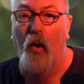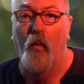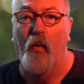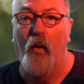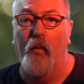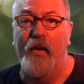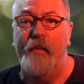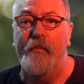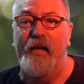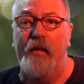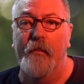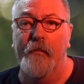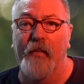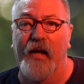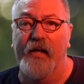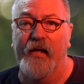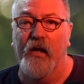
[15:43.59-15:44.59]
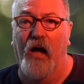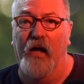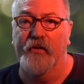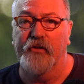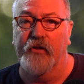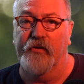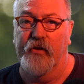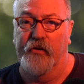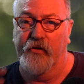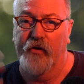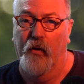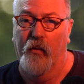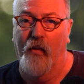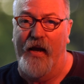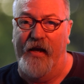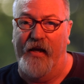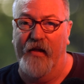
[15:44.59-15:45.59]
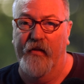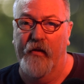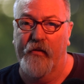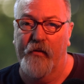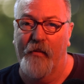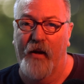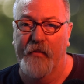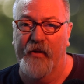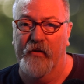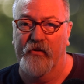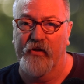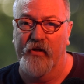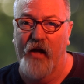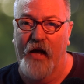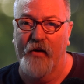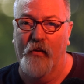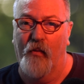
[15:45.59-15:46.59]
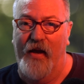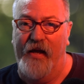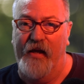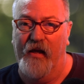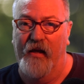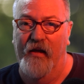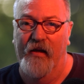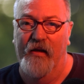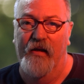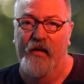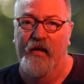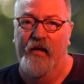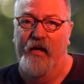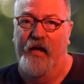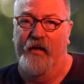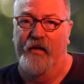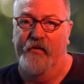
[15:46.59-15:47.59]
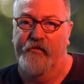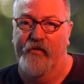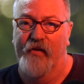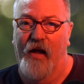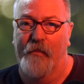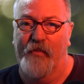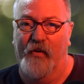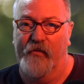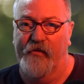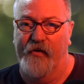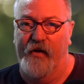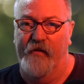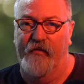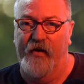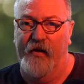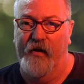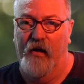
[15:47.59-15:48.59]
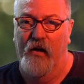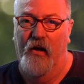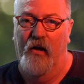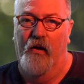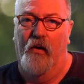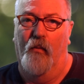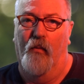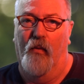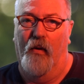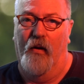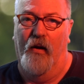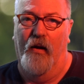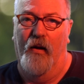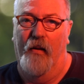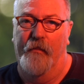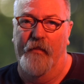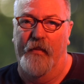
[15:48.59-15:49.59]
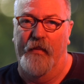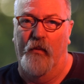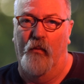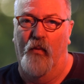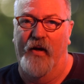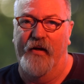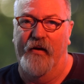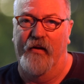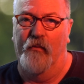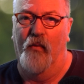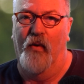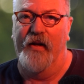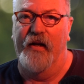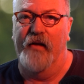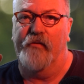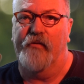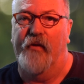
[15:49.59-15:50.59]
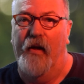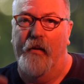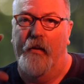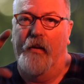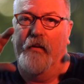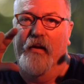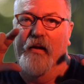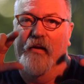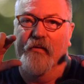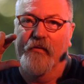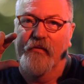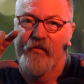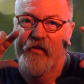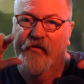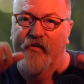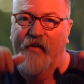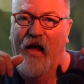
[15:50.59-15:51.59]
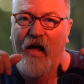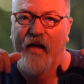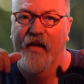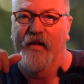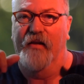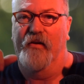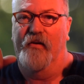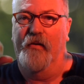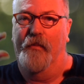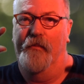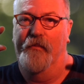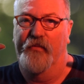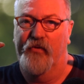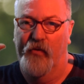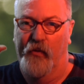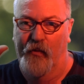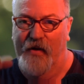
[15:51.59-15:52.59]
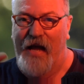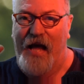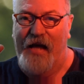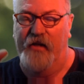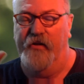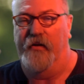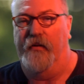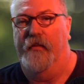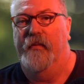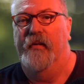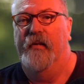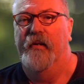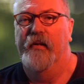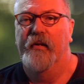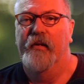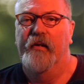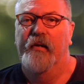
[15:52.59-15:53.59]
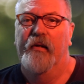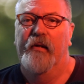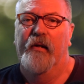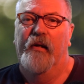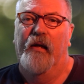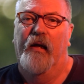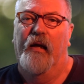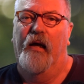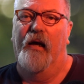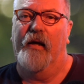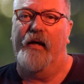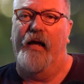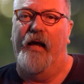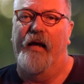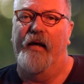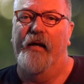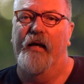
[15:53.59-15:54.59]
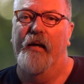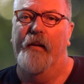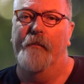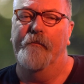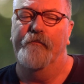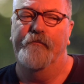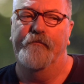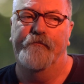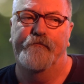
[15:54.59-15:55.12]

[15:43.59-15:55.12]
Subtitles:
What we mean by conscious is you're awake, and the thermometer is not awake, and it's not perceiving what it's designed to react to. Okay.